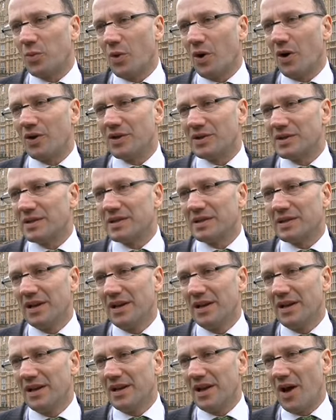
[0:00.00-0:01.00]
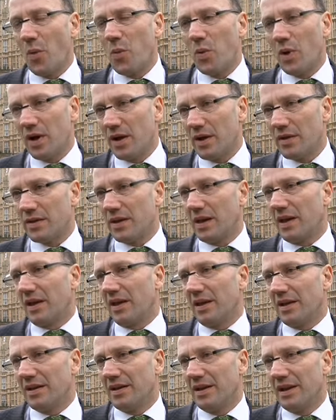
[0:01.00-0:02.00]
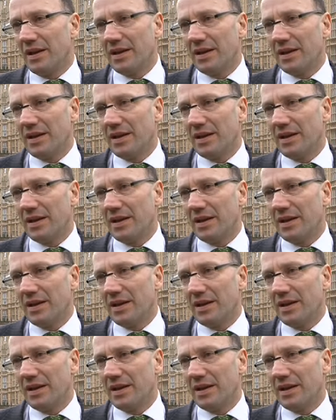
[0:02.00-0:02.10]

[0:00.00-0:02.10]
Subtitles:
was a worthy